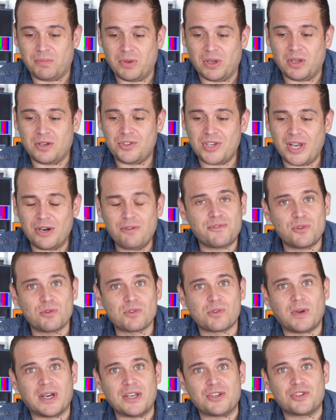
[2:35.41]
But Channel 4
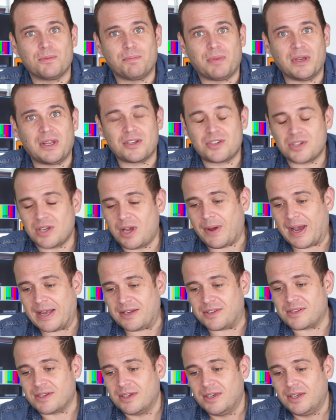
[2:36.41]
is the way it should be. The show
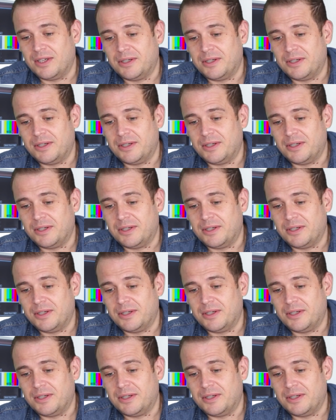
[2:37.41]
ads.